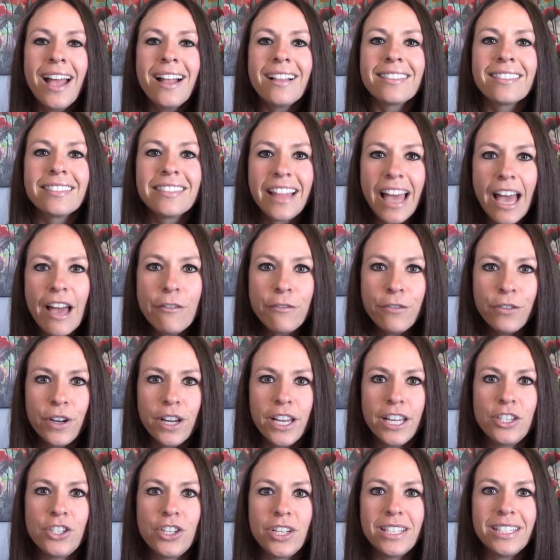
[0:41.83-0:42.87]

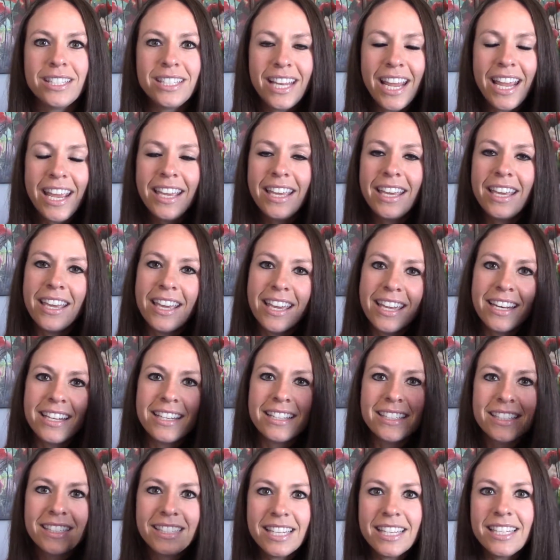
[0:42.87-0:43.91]
Leverage is taking an
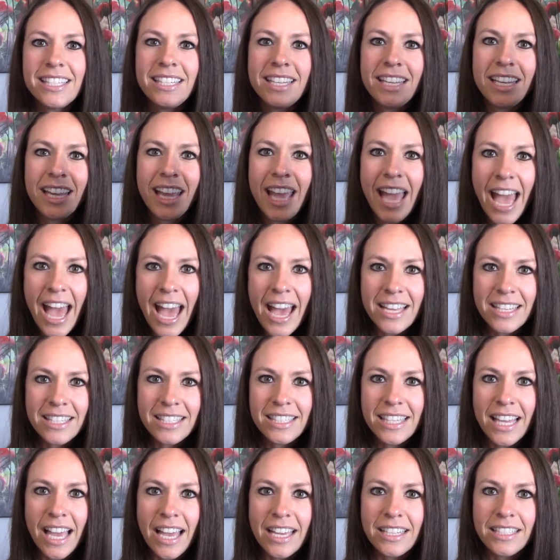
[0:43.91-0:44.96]
existing
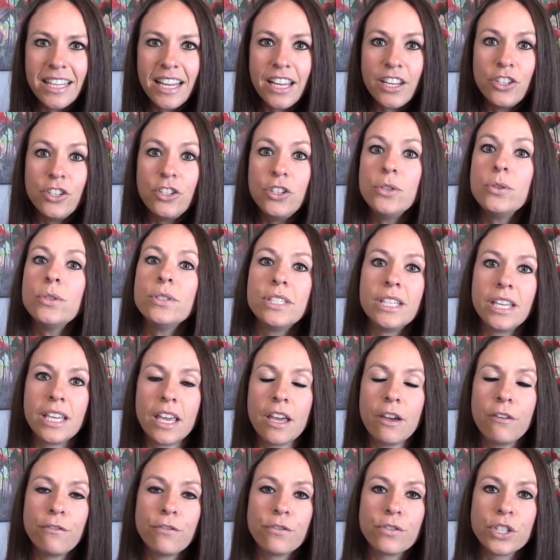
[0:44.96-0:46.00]
asset and using
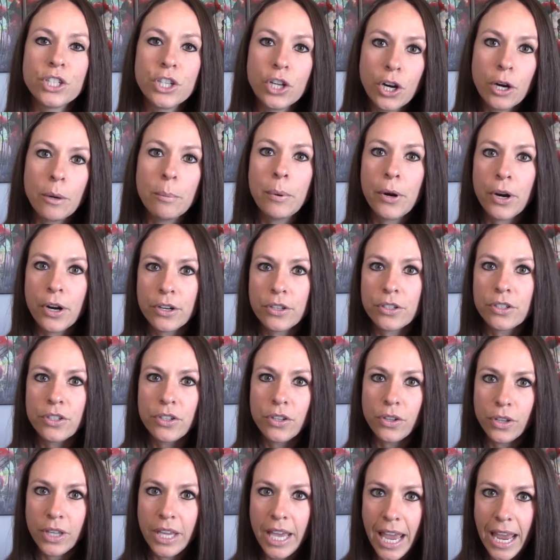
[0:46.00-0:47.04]
it for your
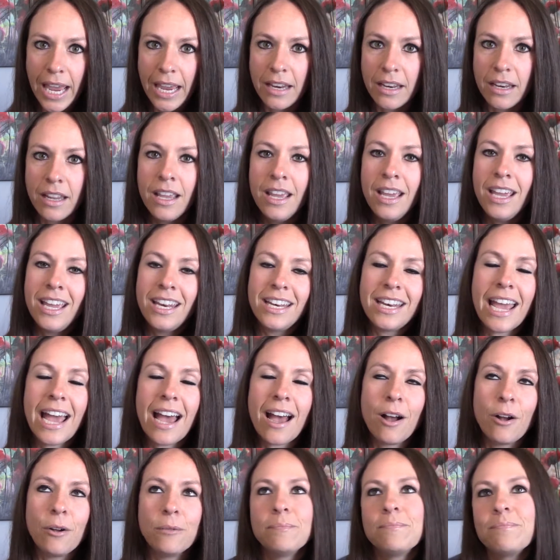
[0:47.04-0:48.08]
personal gain.
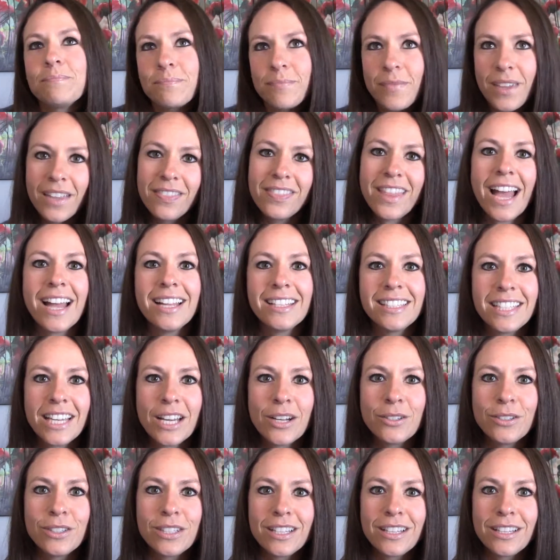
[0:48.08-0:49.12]
Now, that
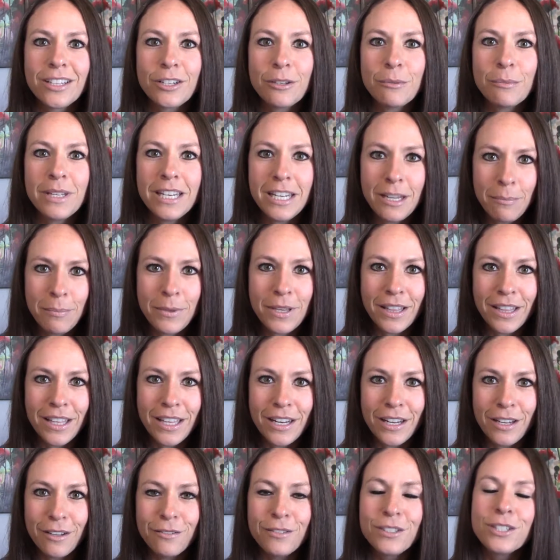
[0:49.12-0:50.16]
sounds a little
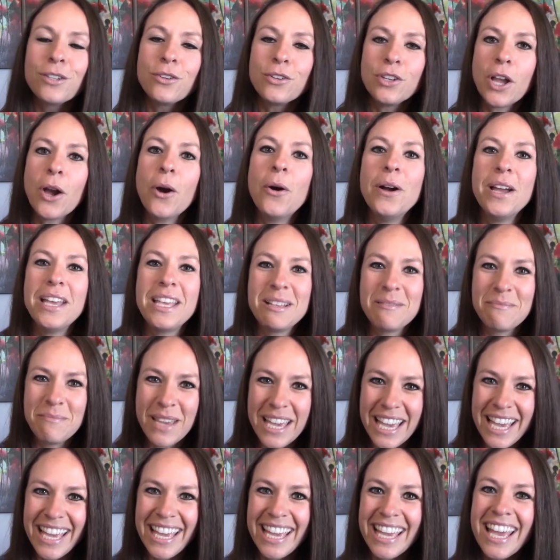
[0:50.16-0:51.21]
manipulative, so knowing
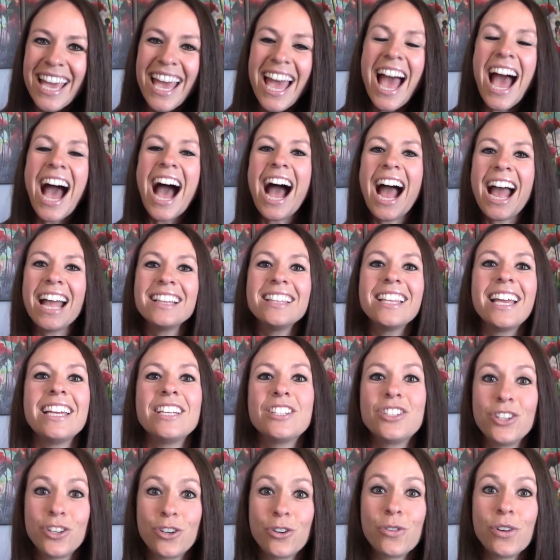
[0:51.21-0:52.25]
me, I like
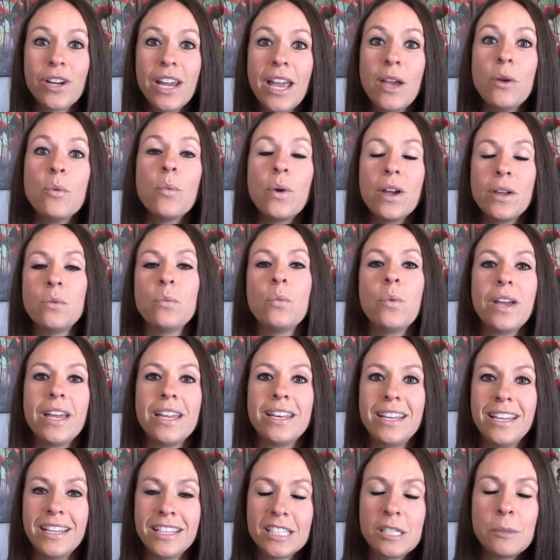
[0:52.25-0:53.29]
to create win-win
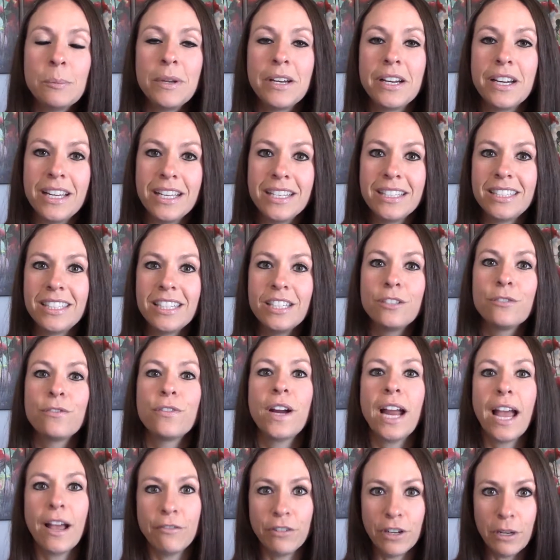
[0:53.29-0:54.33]
experiences for
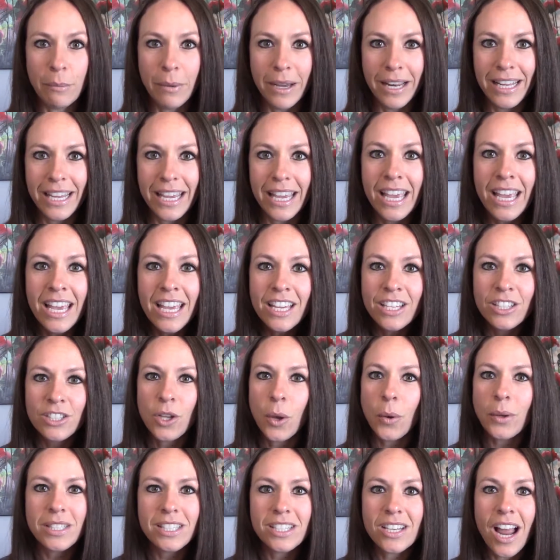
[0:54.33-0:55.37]
everybody.
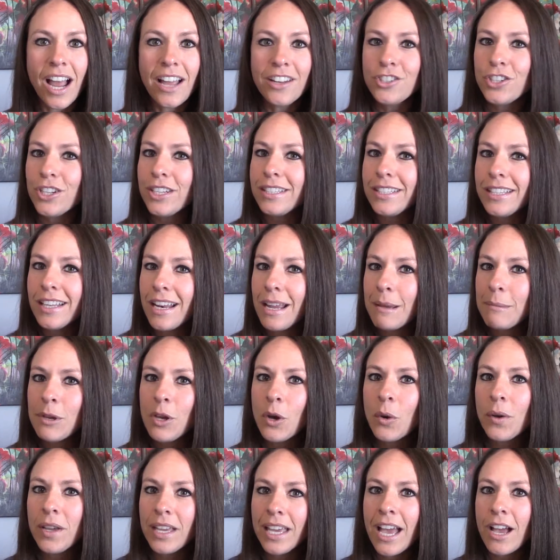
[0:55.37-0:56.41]
So it's not just that I'm
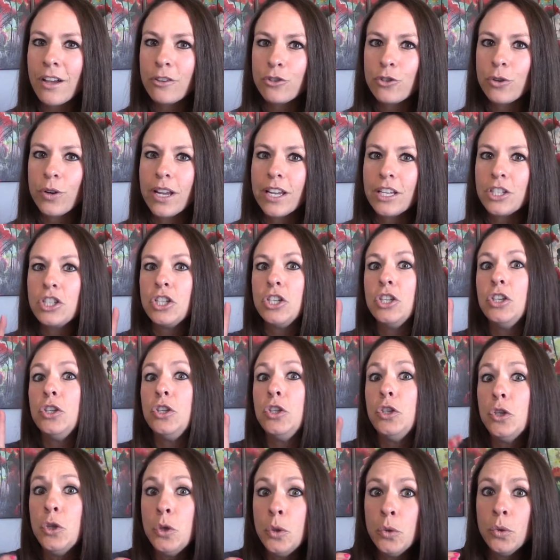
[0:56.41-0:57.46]
going out trying to
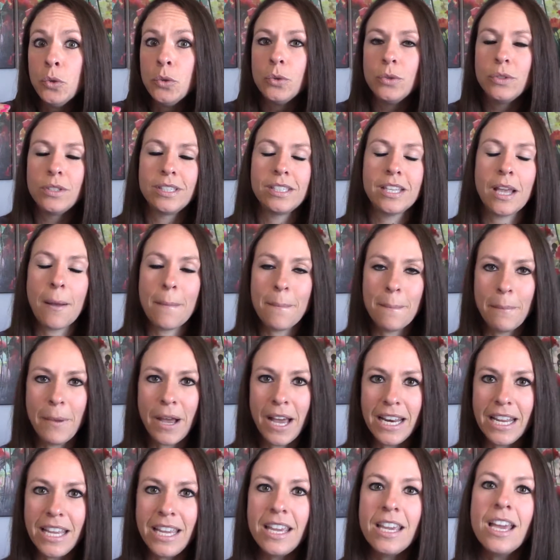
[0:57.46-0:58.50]
use
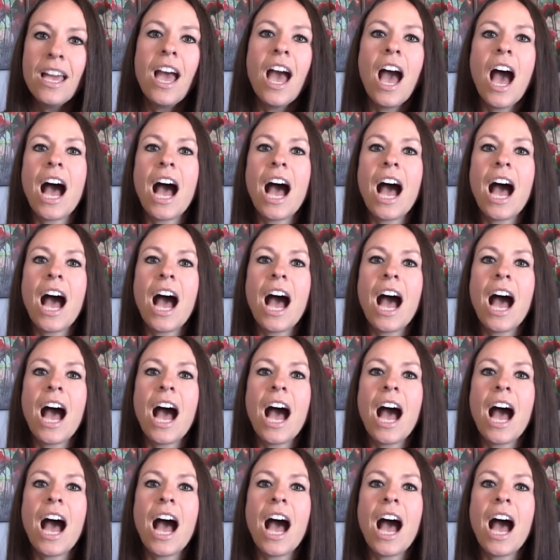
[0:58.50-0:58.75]
somebody.